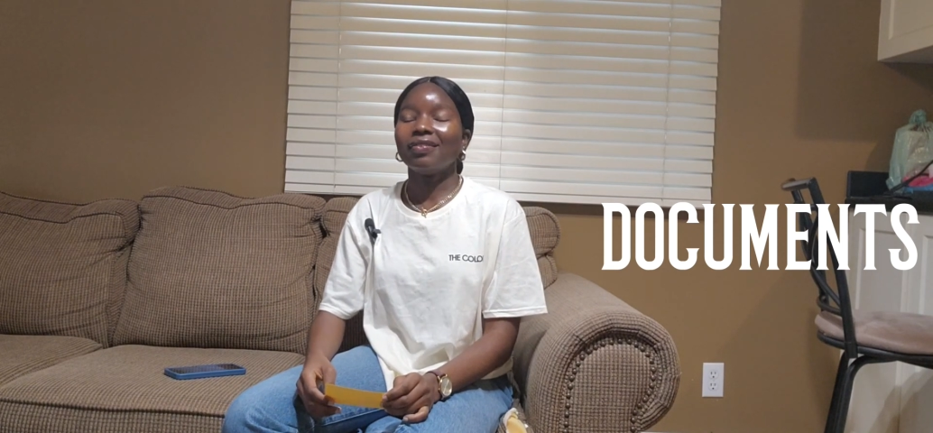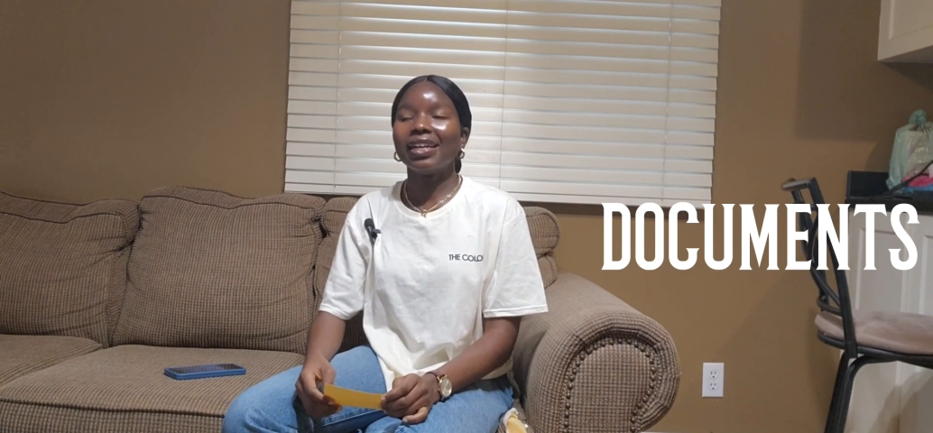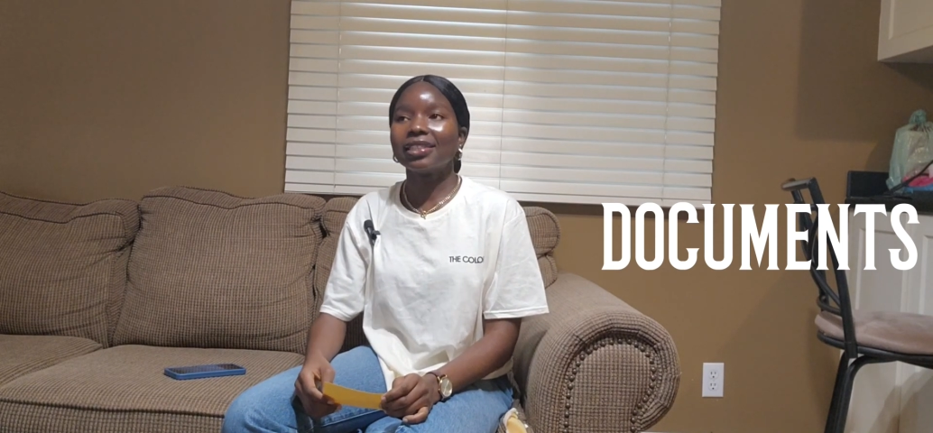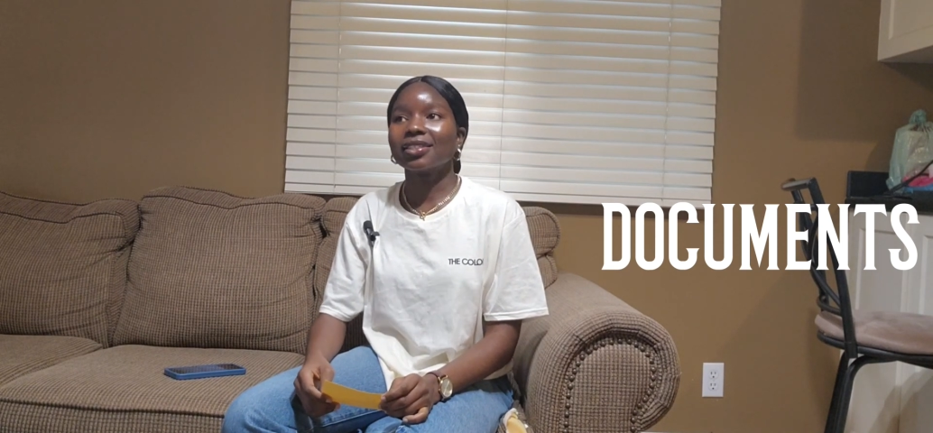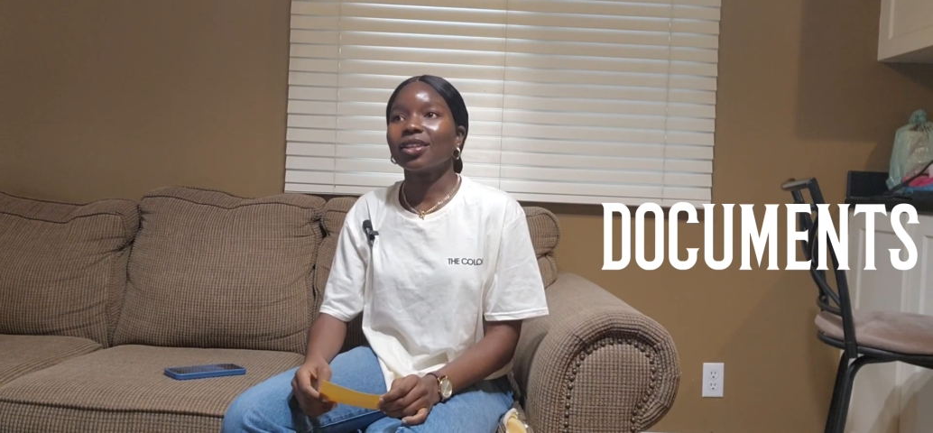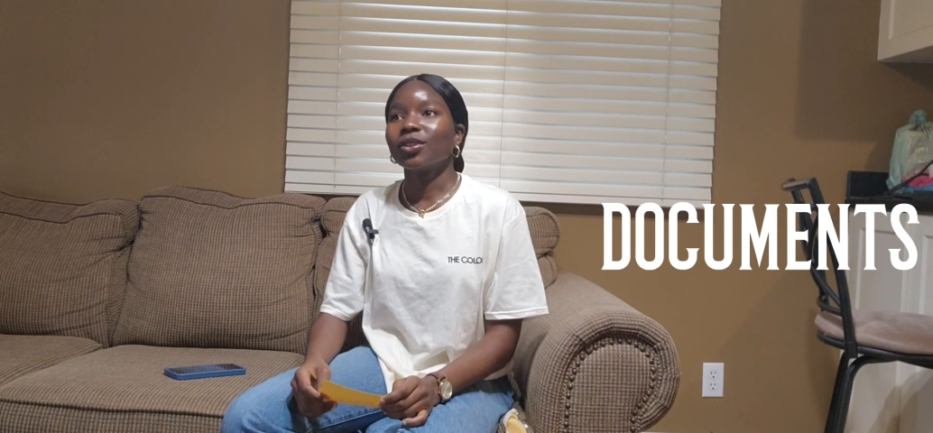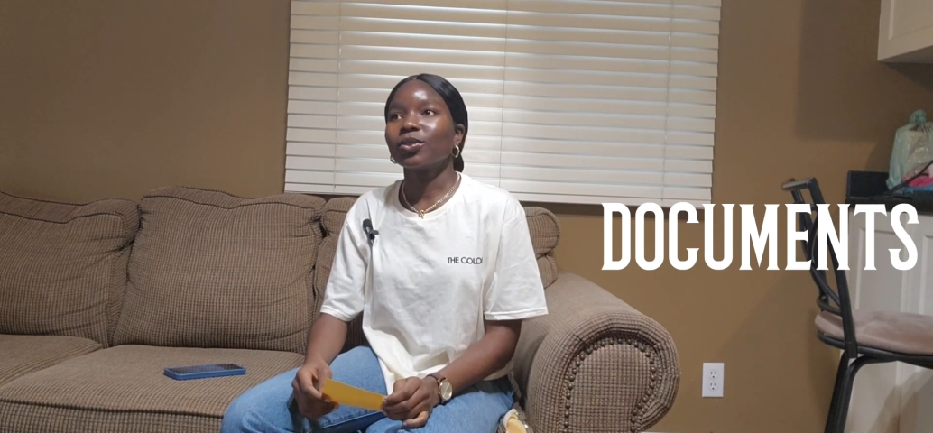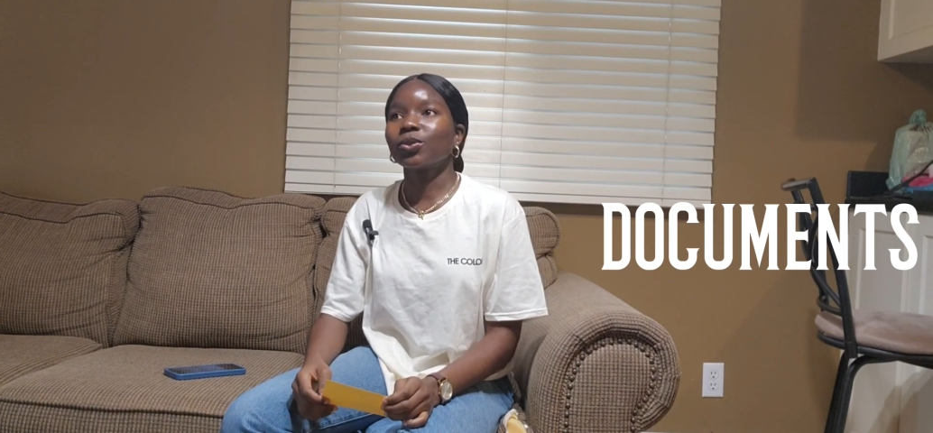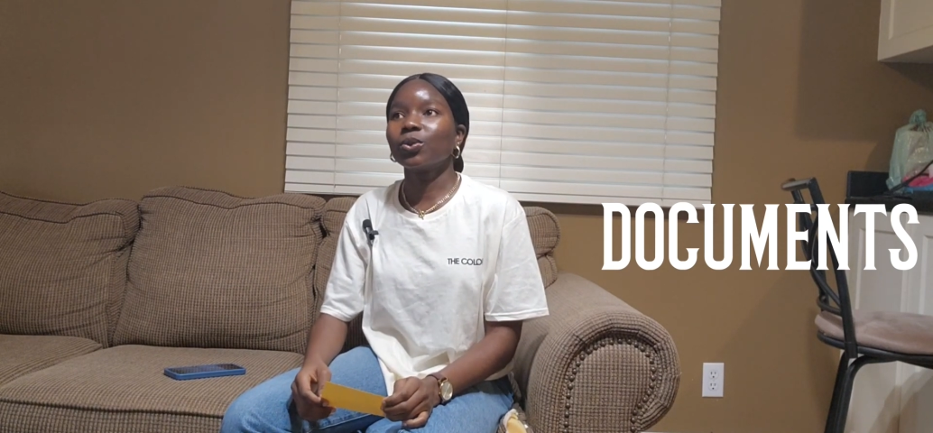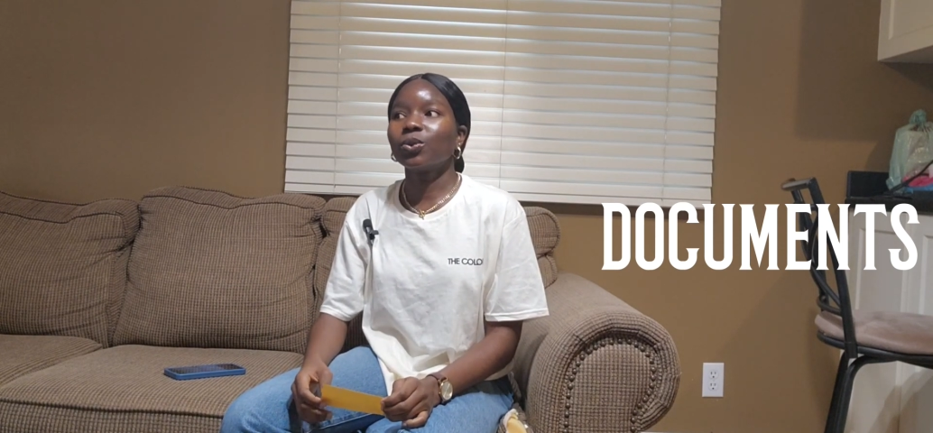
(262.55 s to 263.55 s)
right?
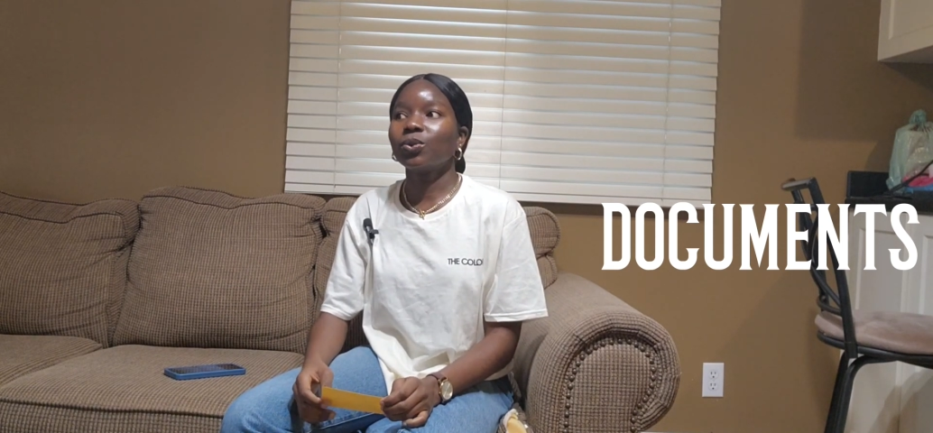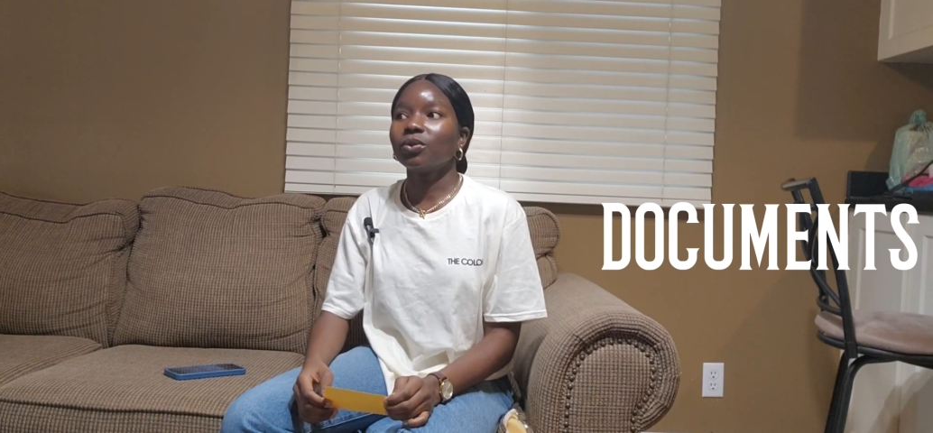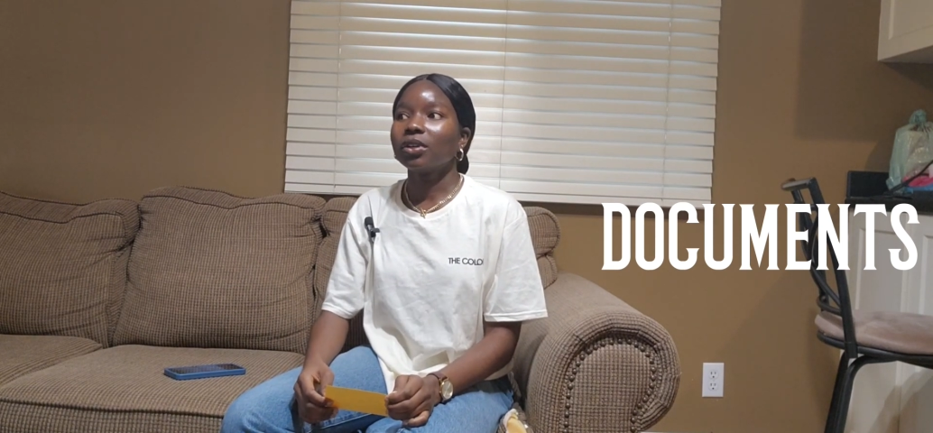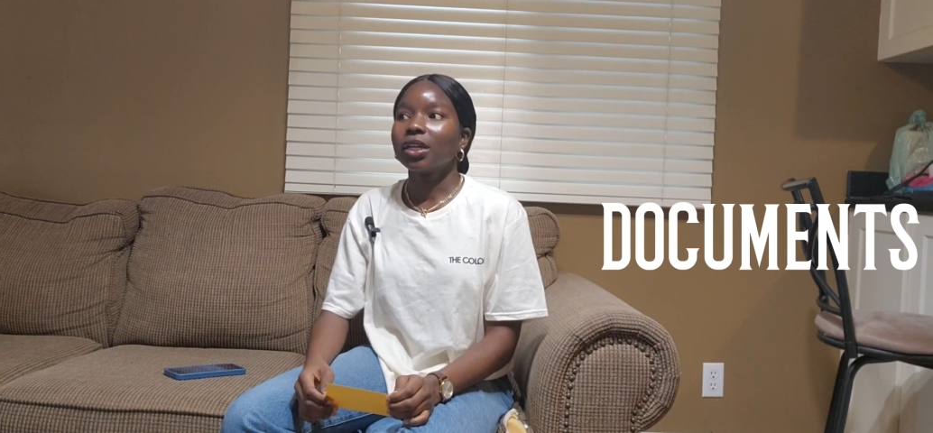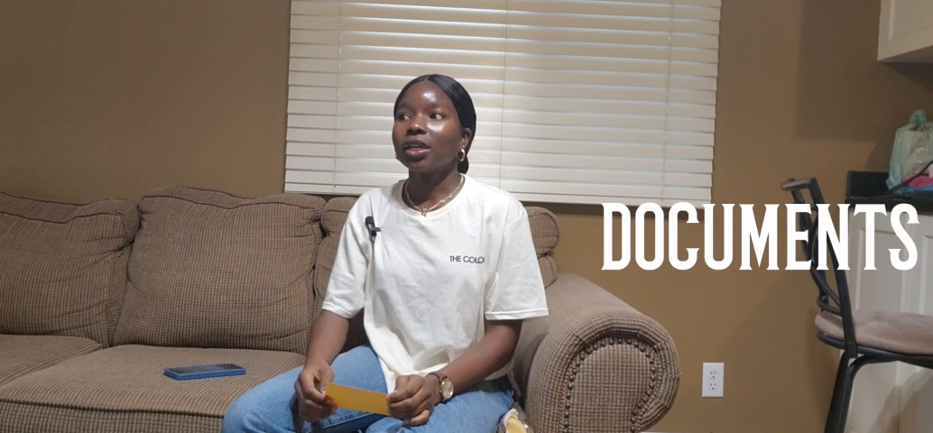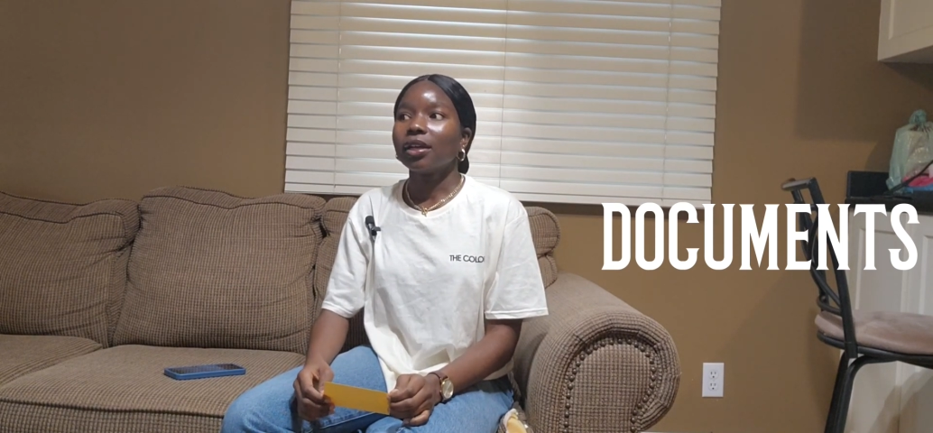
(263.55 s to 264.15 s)
So